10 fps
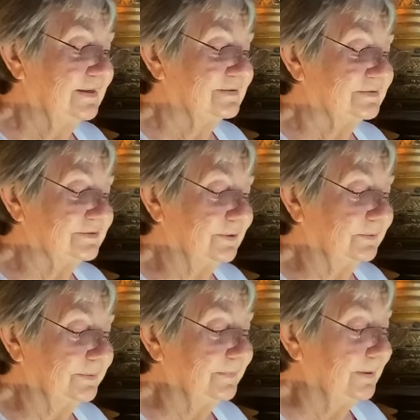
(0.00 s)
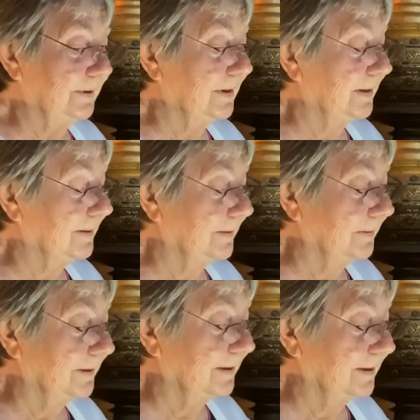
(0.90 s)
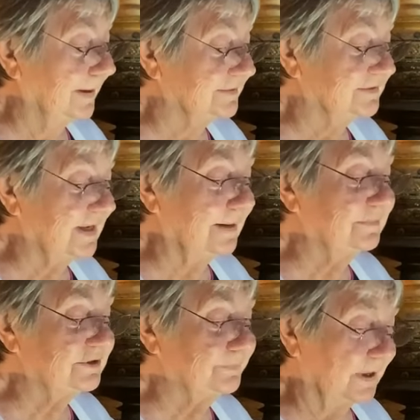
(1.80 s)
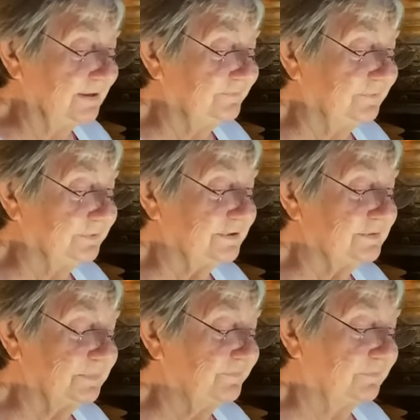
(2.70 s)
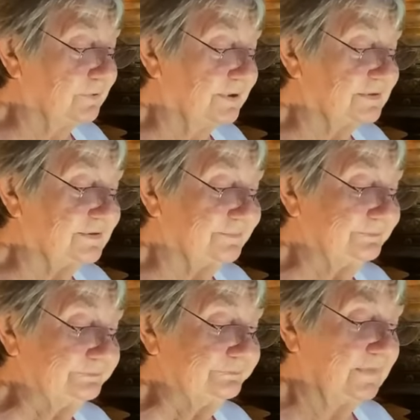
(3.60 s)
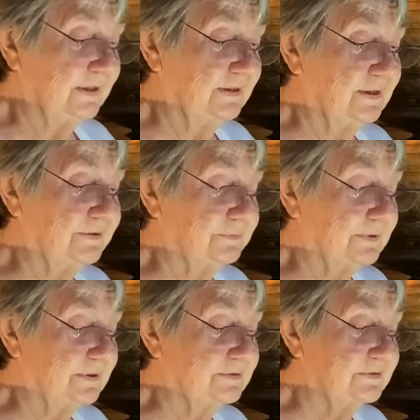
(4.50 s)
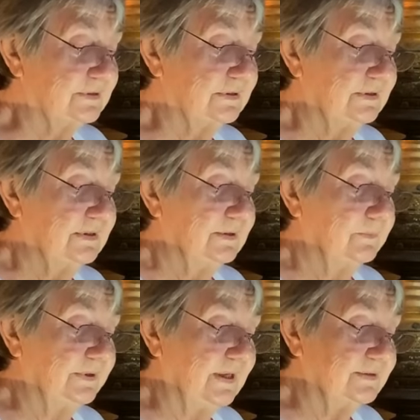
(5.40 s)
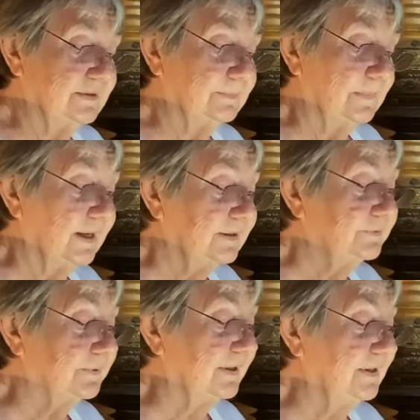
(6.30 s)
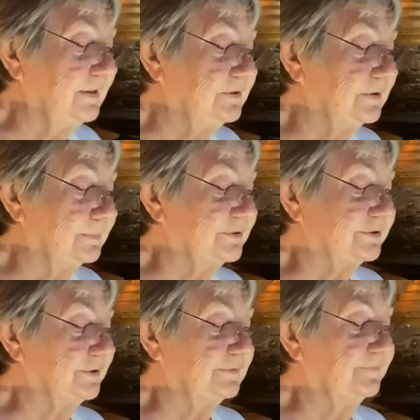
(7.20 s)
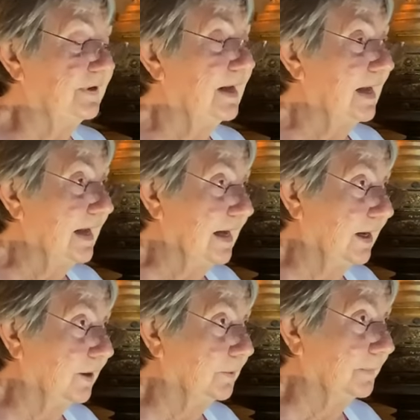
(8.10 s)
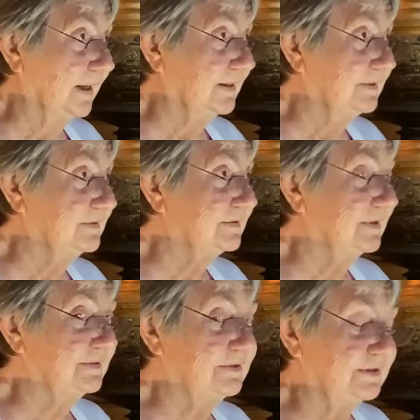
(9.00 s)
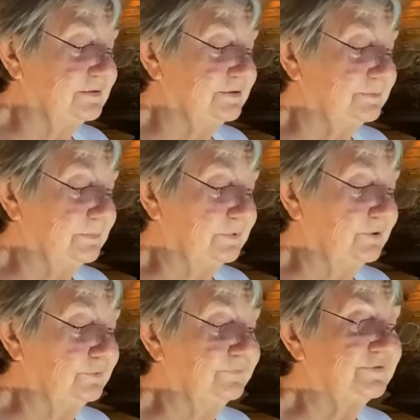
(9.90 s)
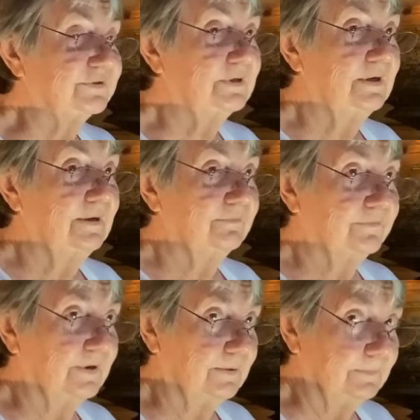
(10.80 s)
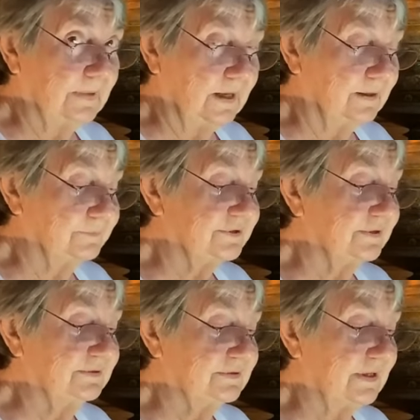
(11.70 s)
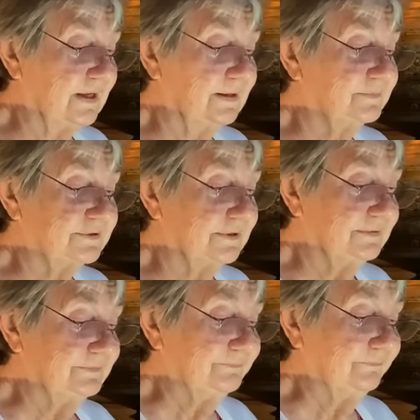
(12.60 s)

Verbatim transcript: So we establish mindfulness before us. In other words, we get the mind ready to observe how mind's attention moves from object to object.